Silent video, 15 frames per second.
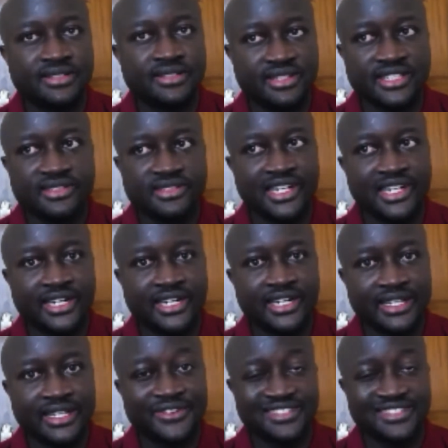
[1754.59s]
there's still another
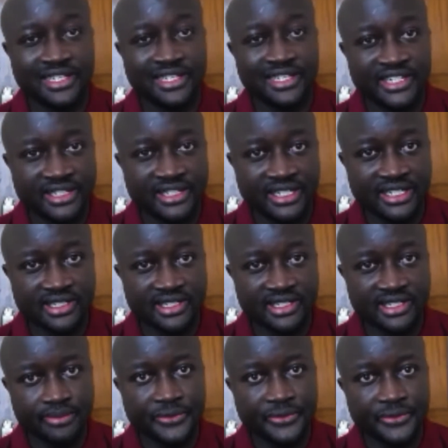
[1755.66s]
facility that is
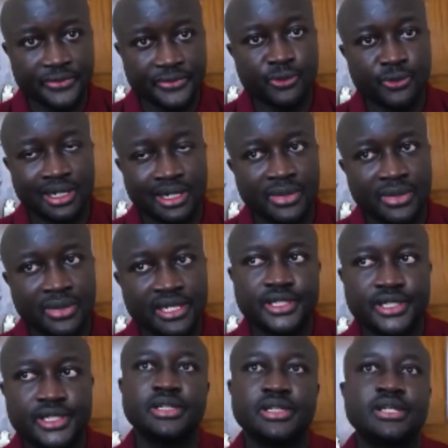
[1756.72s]
coming from World Bank,
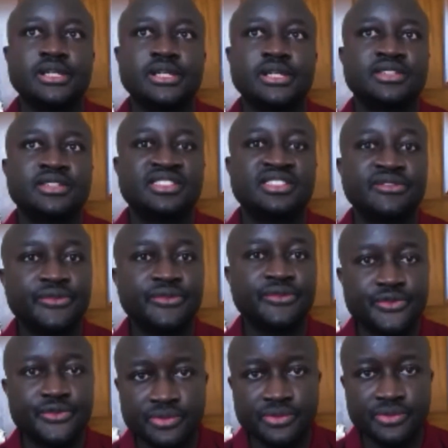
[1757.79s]

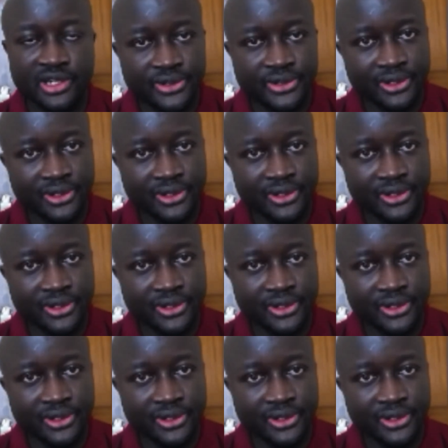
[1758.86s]
$750 million.